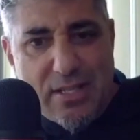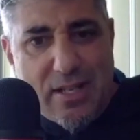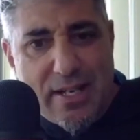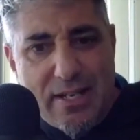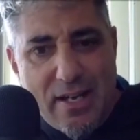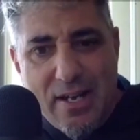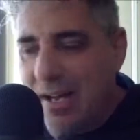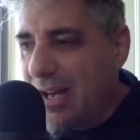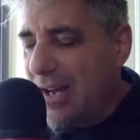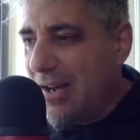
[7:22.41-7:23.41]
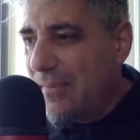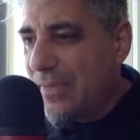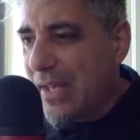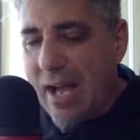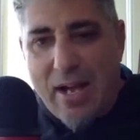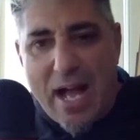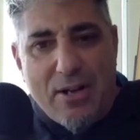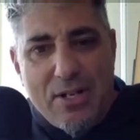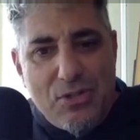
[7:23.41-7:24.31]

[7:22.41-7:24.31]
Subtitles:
Like, how can you,